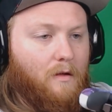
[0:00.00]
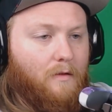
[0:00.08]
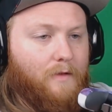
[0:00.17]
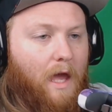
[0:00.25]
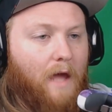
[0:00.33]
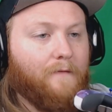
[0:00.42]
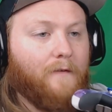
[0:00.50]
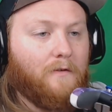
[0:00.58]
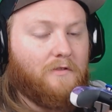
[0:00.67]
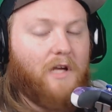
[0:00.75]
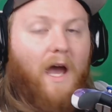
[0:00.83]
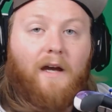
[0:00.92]
the
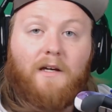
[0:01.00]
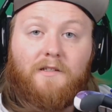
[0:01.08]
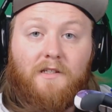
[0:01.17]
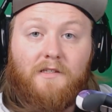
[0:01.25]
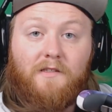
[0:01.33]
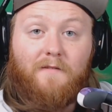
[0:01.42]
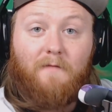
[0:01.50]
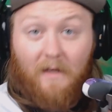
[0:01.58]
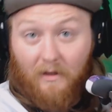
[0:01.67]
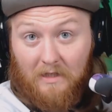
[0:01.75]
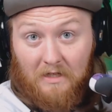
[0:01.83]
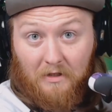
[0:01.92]
headphone jack because it's the
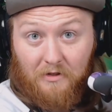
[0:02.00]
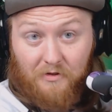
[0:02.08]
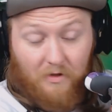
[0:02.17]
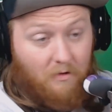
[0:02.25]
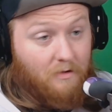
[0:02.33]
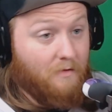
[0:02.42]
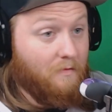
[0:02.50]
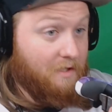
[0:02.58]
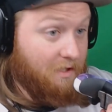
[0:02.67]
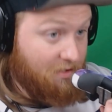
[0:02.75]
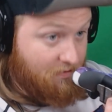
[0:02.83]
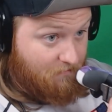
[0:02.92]
Elite controller, which